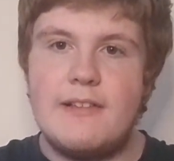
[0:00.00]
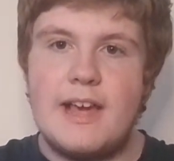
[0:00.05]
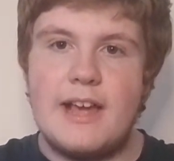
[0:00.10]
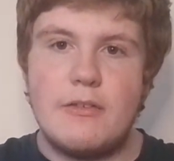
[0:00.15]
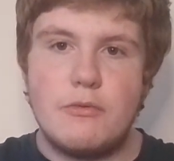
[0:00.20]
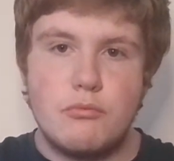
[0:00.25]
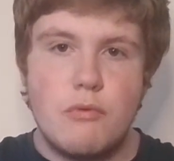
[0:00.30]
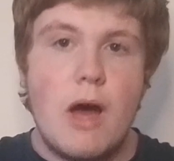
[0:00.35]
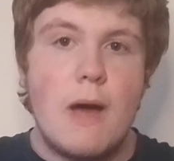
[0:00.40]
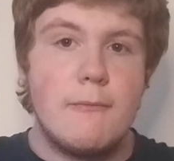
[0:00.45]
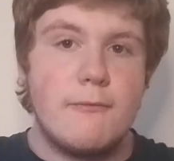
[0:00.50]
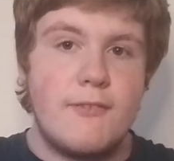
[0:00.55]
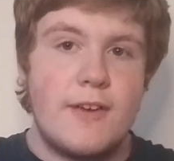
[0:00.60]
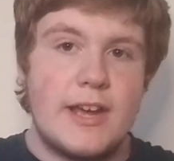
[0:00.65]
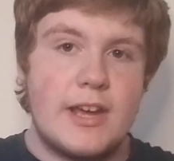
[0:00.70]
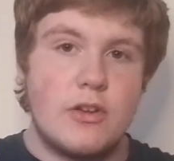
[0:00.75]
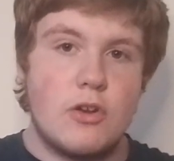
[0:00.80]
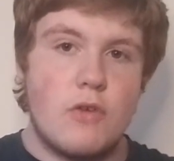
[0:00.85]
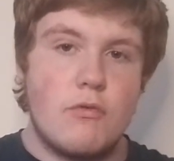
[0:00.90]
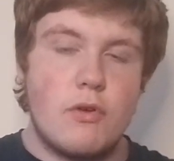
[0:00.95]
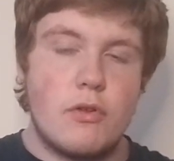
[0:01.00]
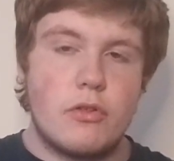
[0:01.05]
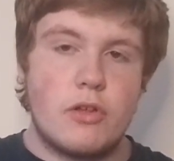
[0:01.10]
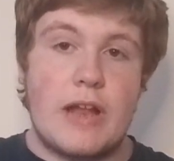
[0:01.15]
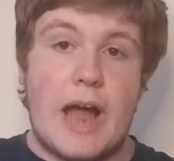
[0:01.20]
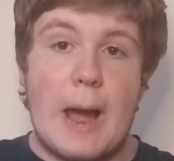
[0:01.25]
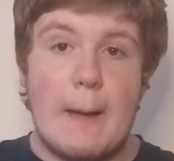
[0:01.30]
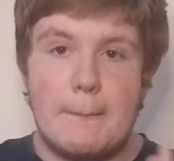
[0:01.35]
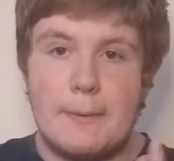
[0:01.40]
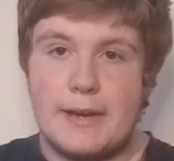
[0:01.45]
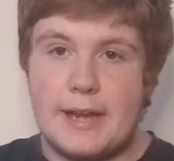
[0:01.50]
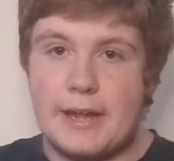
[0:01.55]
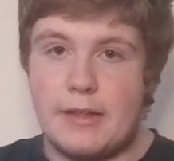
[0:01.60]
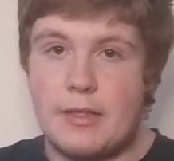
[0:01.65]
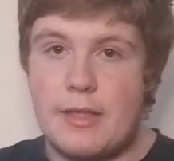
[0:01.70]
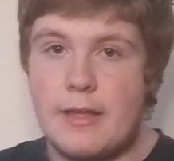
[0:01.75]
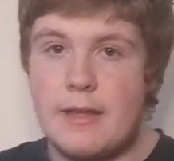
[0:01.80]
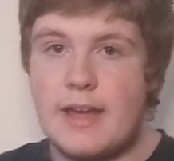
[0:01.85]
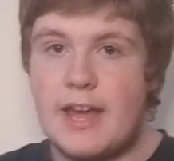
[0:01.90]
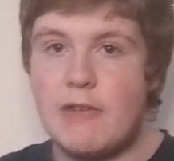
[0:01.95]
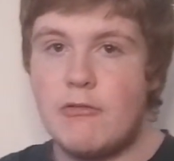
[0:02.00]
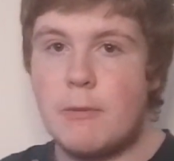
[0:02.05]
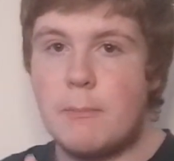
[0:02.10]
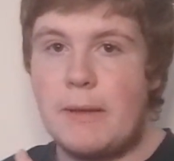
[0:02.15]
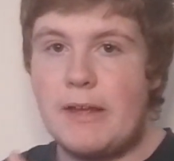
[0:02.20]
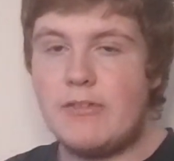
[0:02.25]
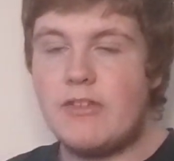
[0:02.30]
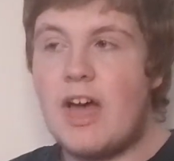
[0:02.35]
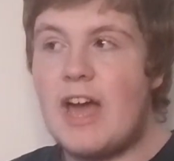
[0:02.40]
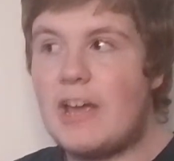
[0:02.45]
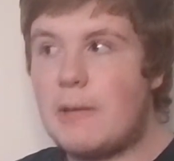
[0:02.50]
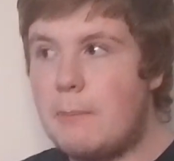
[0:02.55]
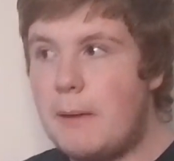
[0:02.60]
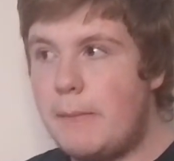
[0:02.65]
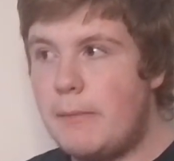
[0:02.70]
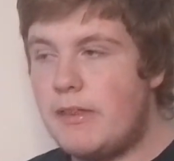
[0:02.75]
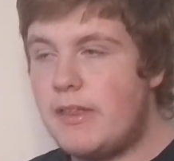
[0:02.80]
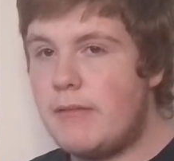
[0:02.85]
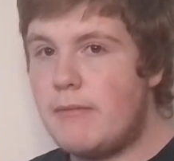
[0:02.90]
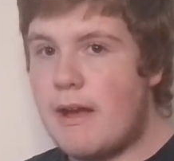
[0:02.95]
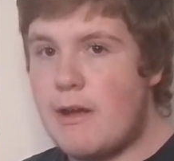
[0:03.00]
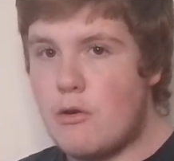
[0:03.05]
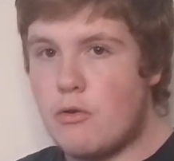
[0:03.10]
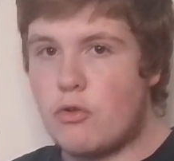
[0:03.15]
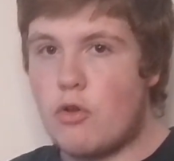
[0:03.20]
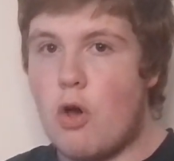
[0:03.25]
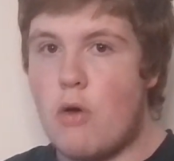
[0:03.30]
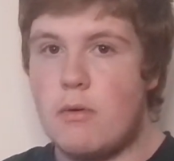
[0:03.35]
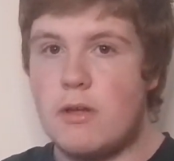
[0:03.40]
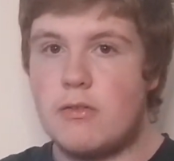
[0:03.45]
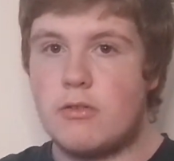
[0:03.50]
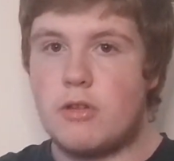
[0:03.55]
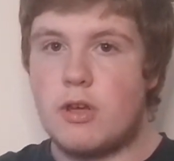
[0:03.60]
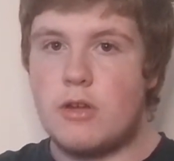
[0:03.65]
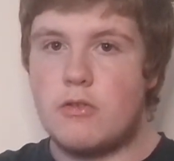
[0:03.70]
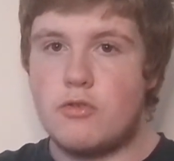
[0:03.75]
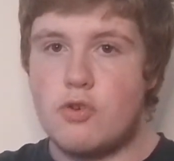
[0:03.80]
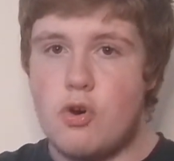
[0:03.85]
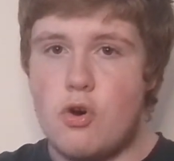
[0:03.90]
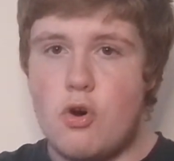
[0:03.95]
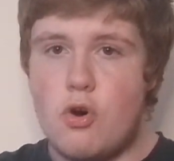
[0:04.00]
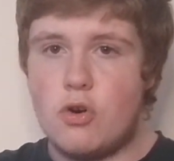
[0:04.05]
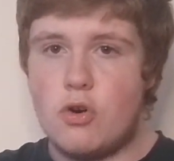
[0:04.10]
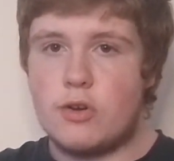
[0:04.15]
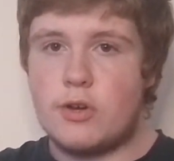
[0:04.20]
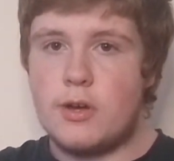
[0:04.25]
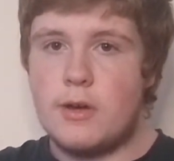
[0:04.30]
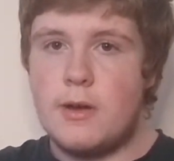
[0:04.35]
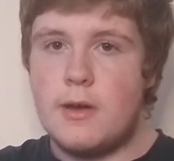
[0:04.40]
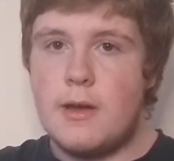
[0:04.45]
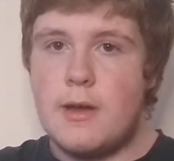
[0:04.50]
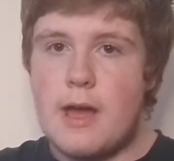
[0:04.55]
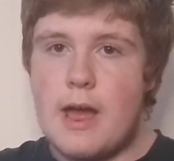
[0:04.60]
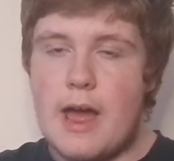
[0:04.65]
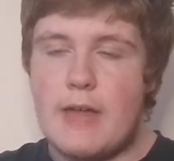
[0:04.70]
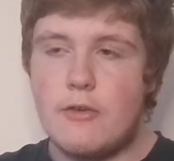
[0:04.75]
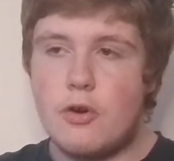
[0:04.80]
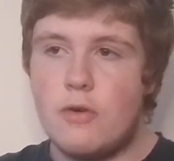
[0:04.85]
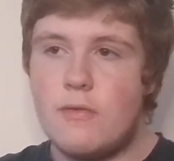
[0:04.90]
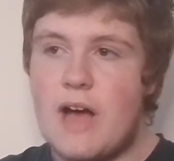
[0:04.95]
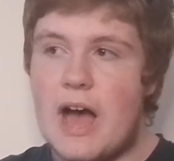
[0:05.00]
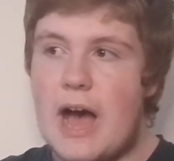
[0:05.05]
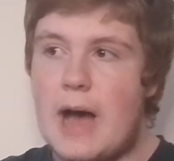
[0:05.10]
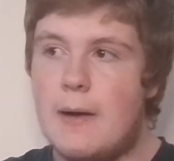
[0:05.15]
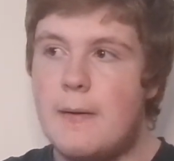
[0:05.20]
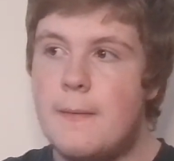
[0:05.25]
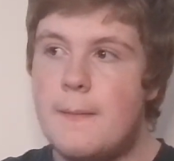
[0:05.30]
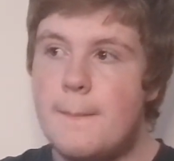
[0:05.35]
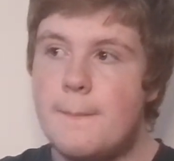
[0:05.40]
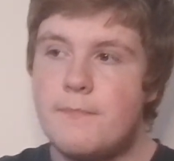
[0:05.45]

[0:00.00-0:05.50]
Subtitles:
It's what I'm thinking of what's going to happen is it will be like BBC Radio Scotland, Talk, and all that.